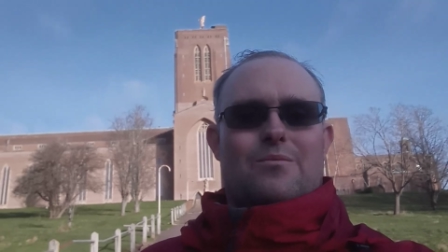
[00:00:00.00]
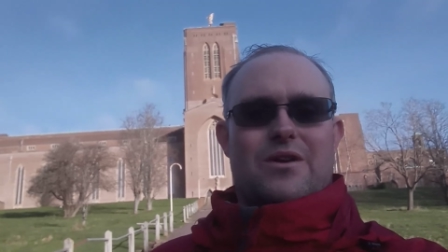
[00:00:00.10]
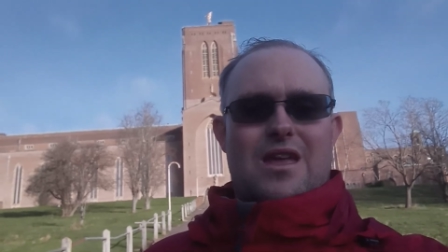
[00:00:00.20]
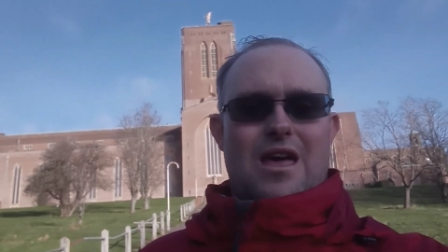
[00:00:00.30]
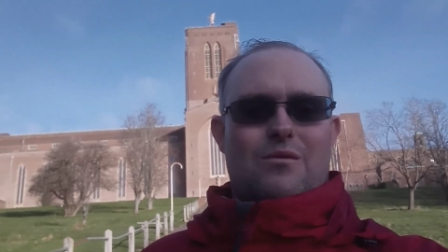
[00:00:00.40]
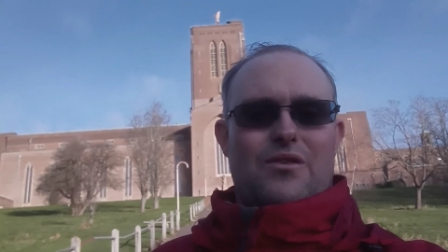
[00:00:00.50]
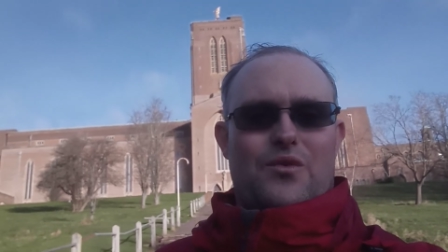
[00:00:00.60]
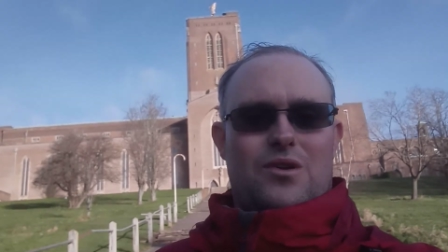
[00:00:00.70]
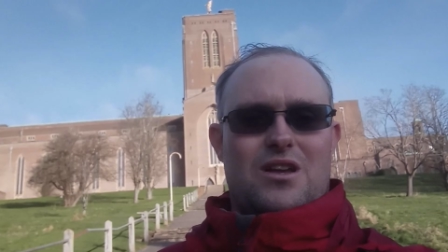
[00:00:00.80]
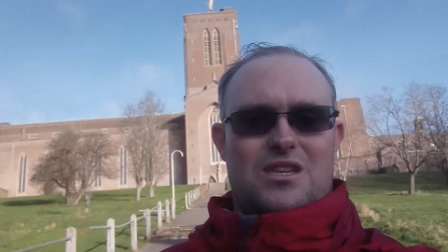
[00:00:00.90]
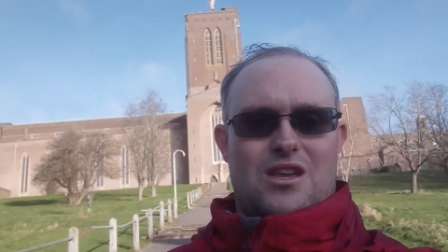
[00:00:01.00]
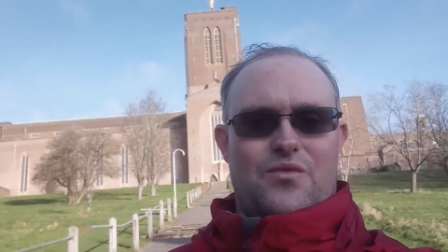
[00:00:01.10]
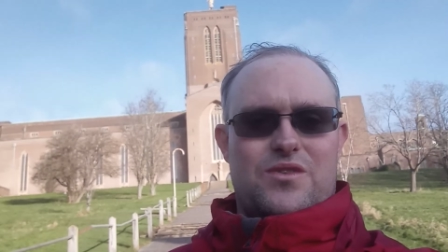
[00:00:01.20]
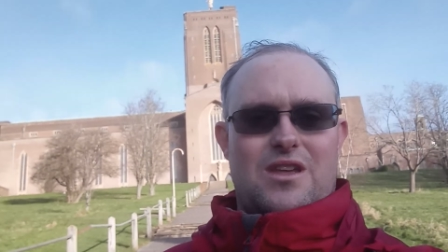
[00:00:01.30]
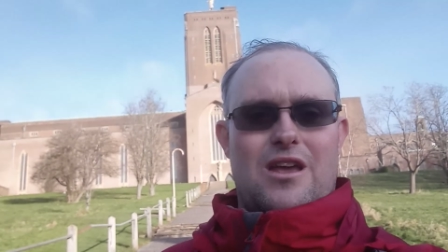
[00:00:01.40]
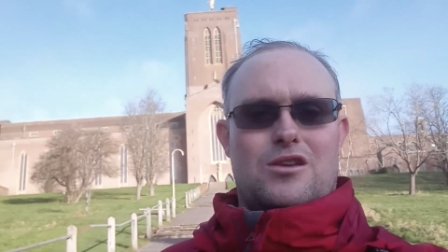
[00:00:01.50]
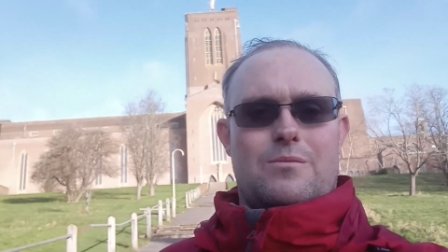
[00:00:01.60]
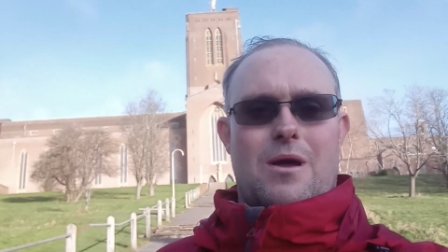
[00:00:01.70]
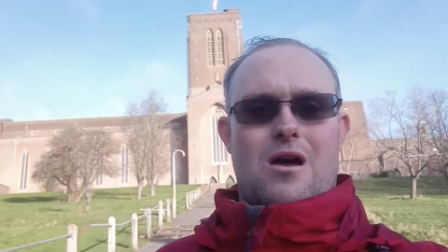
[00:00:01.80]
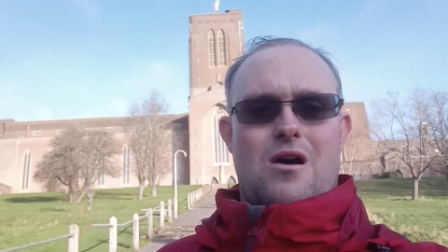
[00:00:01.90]
But yeah, the weather forecast at Guildford today is on
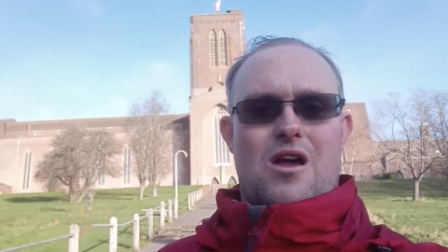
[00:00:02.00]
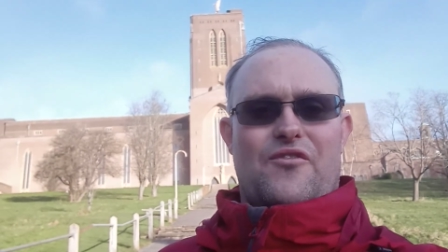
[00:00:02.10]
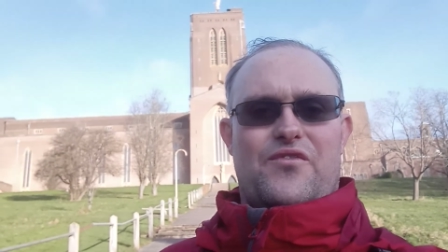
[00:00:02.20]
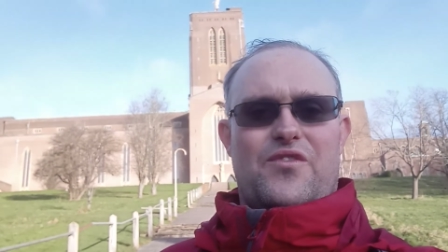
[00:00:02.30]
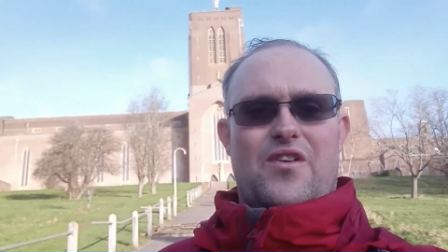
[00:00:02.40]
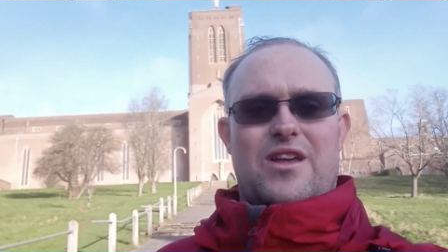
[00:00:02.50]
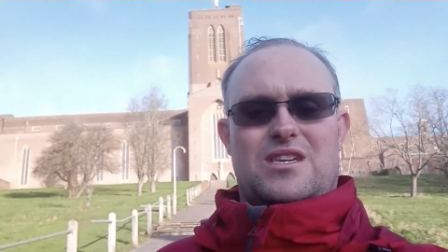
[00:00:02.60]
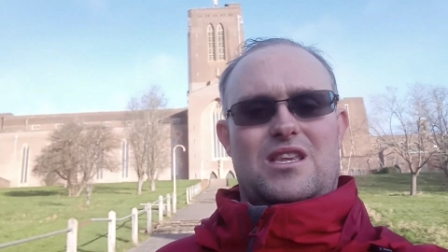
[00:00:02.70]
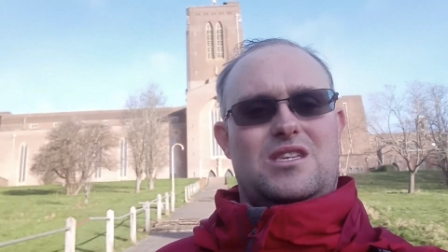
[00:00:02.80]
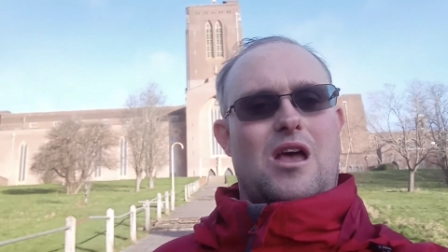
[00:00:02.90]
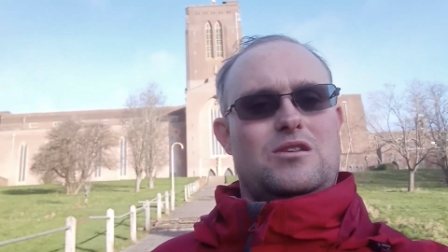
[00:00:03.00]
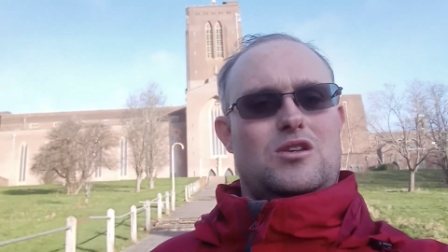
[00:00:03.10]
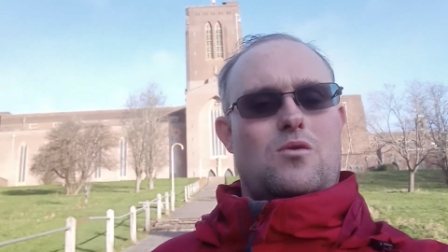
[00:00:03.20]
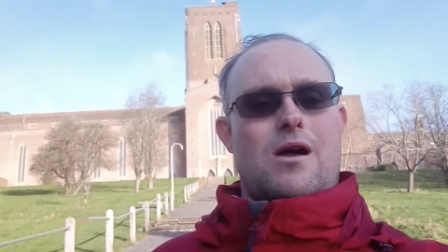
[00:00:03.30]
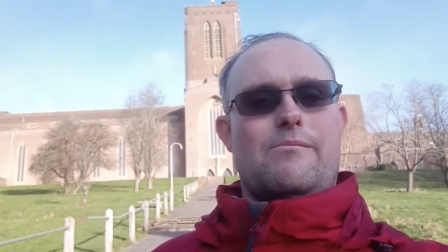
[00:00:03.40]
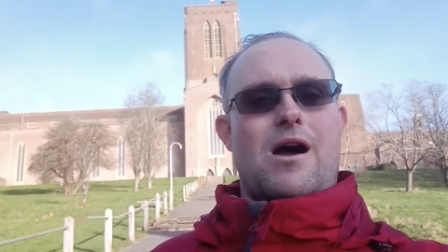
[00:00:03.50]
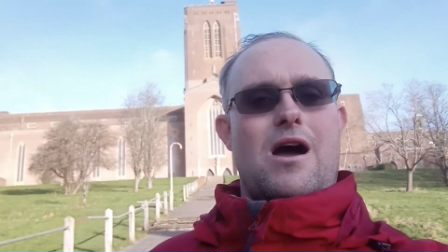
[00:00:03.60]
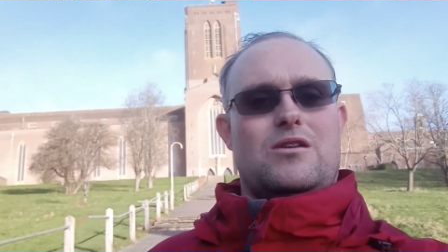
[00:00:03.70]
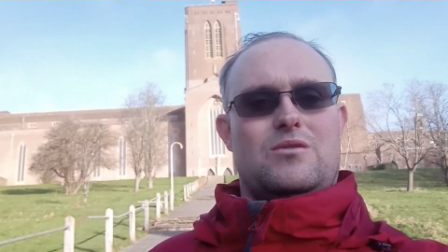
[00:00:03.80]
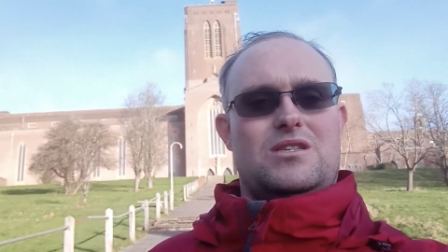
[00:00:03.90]
about a high of 13 Celsius, quite
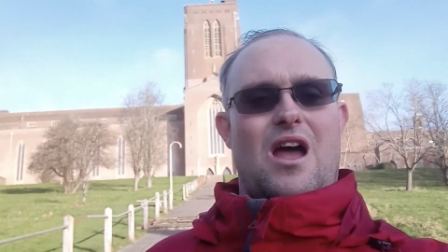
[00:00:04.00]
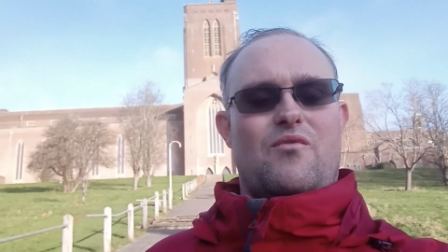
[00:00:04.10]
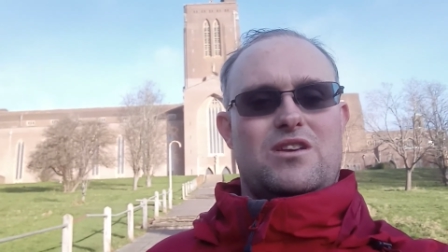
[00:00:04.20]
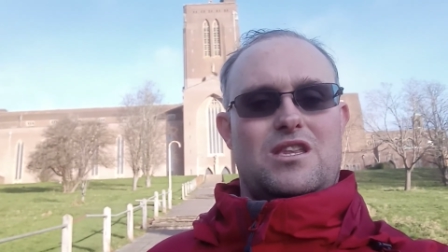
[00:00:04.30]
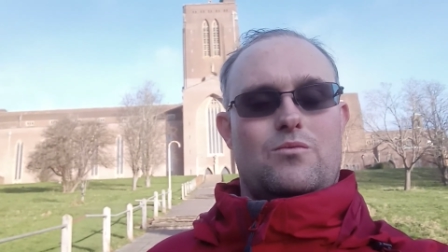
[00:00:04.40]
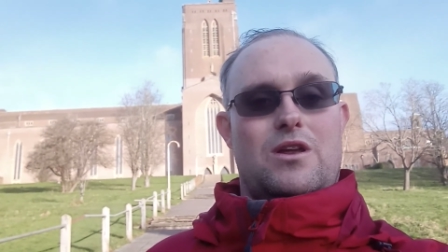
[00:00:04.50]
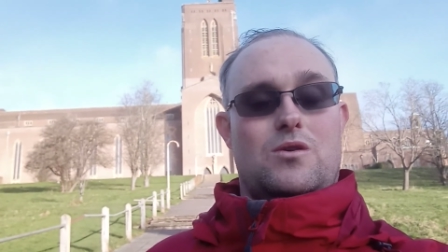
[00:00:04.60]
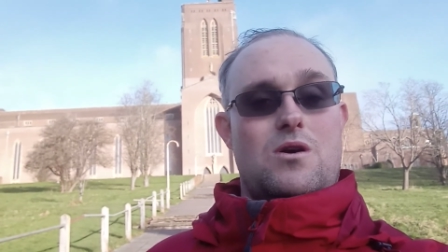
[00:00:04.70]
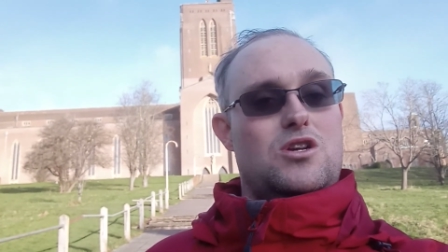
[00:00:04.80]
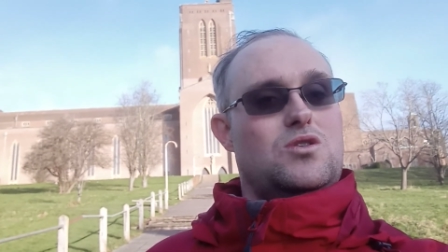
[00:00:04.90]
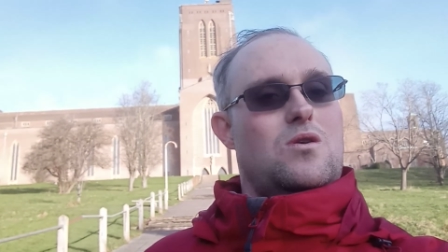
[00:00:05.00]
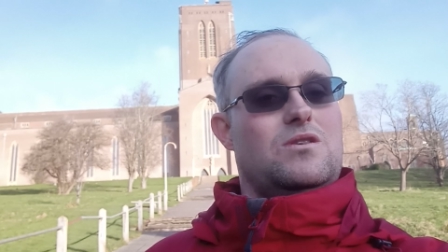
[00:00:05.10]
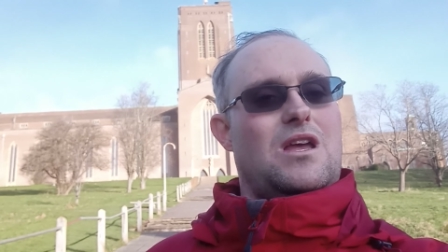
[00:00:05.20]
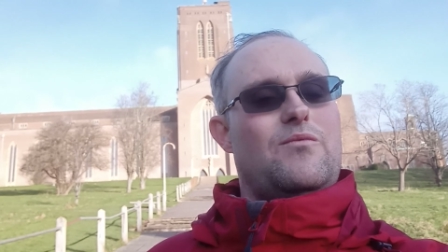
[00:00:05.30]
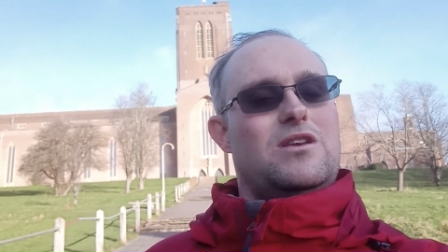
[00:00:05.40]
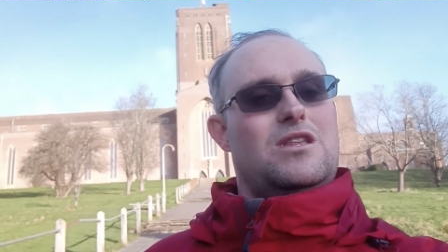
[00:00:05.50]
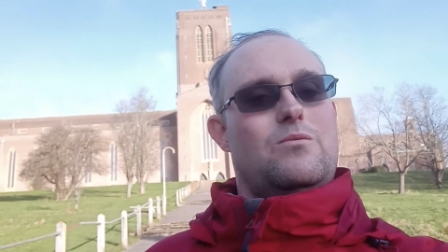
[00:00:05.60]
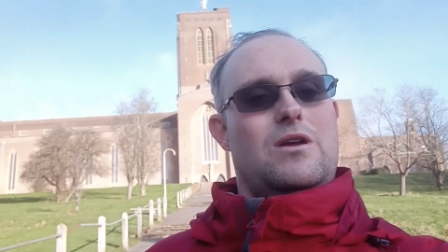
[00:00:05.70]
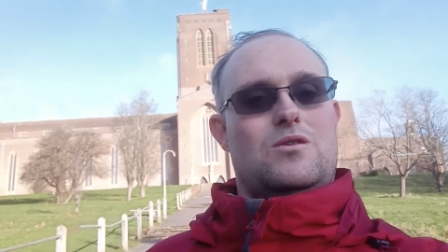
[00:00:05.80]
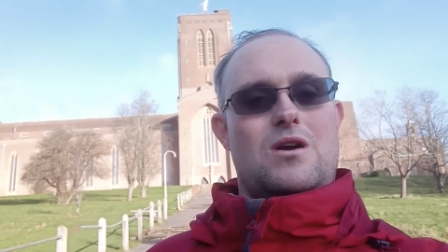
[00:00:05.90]
mild with a southwesterly wind, quite a strong southwesterly
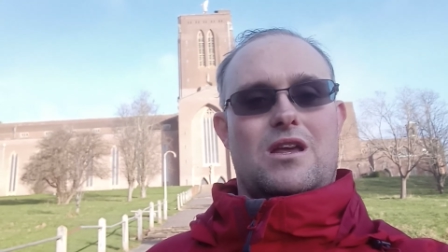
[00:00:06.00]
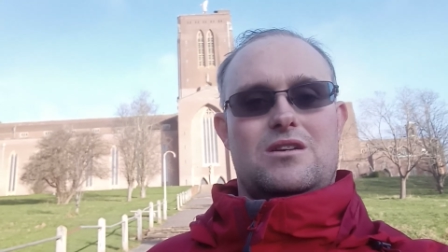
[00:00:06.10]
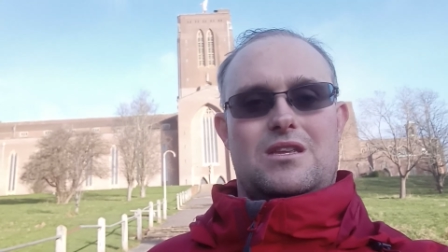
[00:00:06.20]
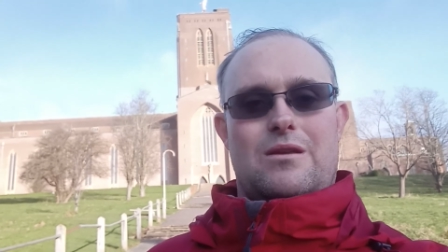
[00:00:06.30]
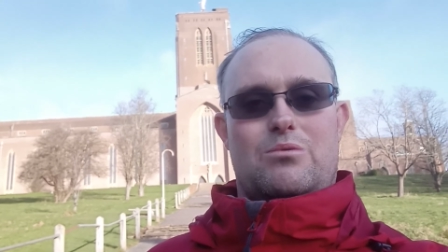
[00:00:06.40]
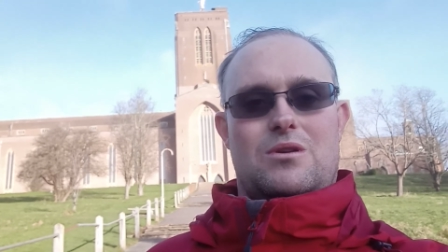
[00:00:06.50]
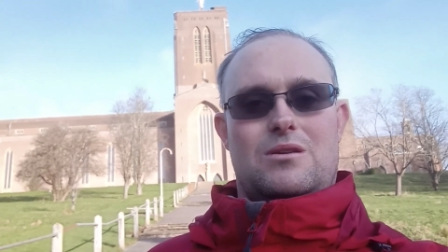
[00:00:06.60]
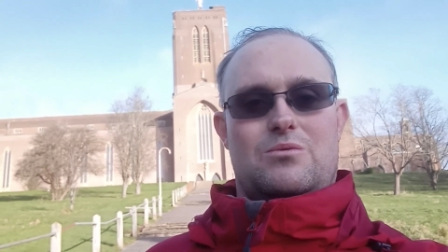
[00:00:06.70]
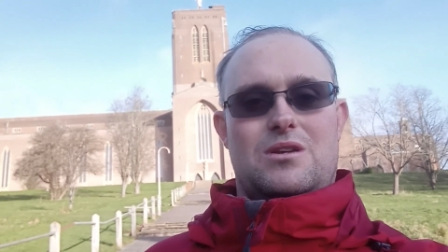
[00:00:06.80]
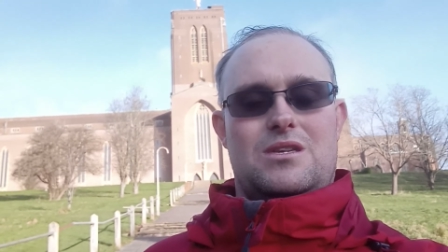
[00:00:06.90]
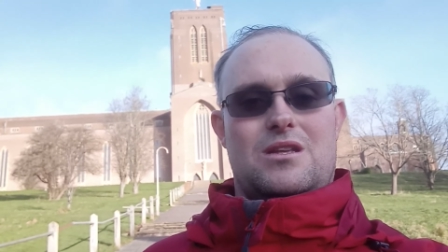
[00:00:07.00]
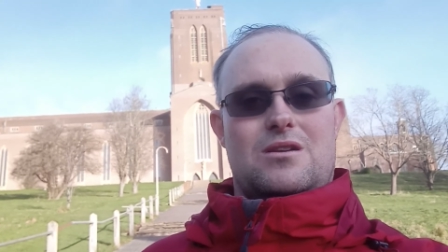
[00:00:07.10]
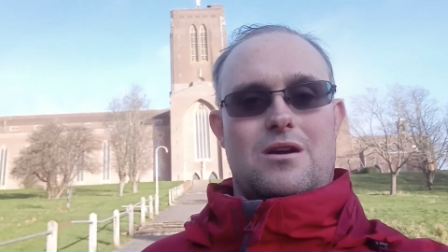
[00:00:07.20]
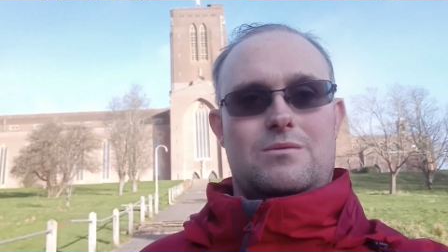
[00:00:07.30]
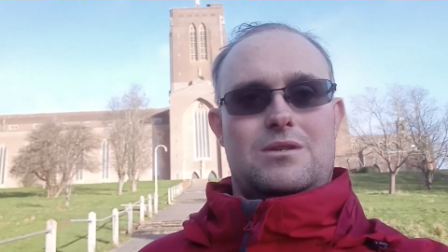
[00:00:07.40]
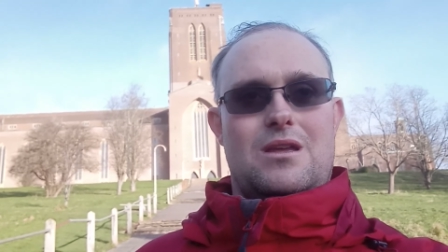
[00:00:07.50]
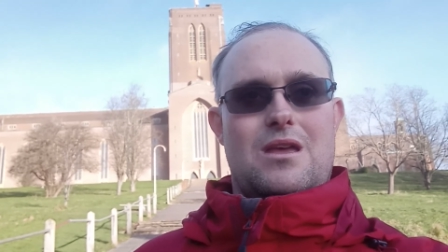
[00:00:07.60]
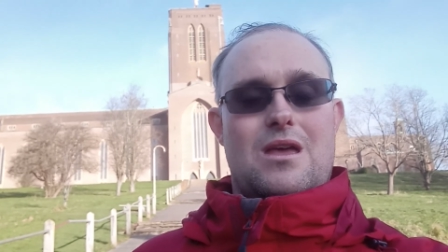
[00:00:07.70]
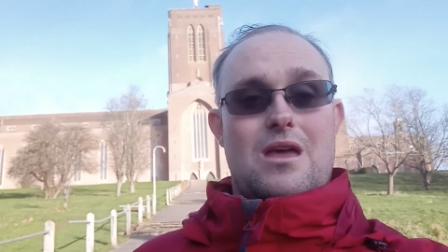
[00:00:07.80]
wind, quite gusty and breezy at times.